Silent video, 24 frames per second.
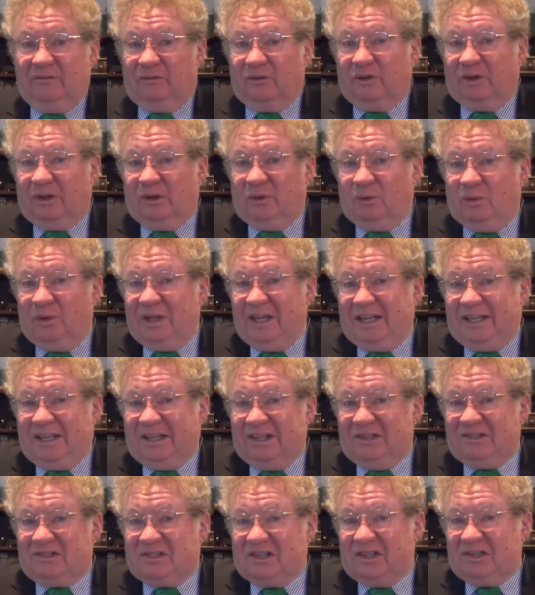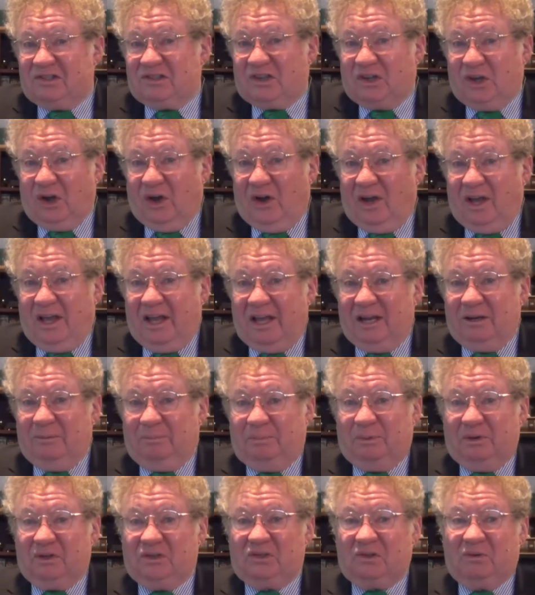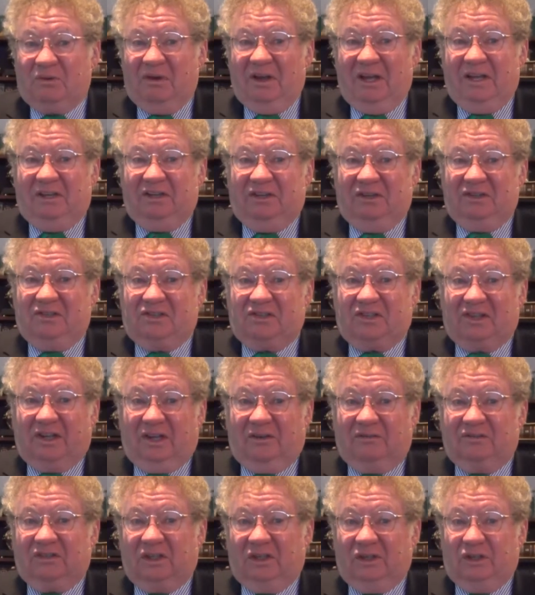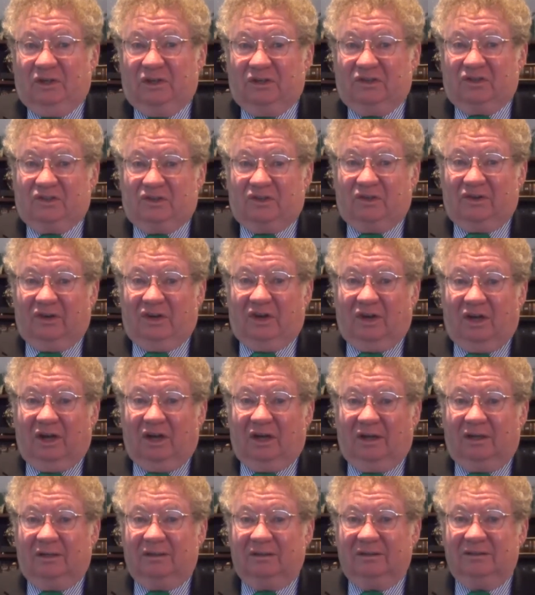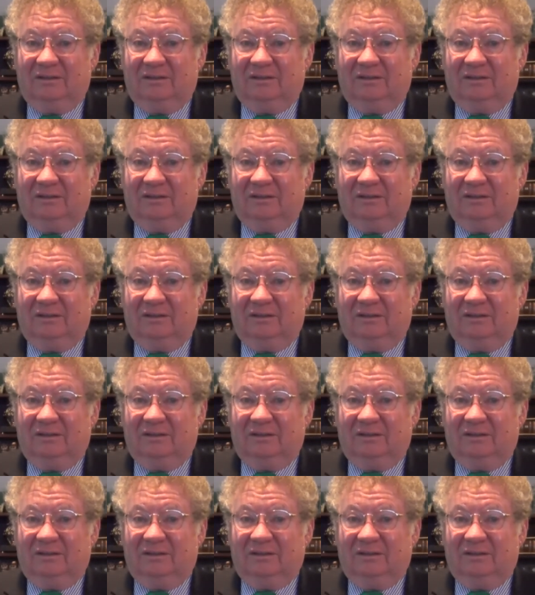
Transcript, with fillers: for the weak, he says, go ahead and persuade yourselves that you're strong.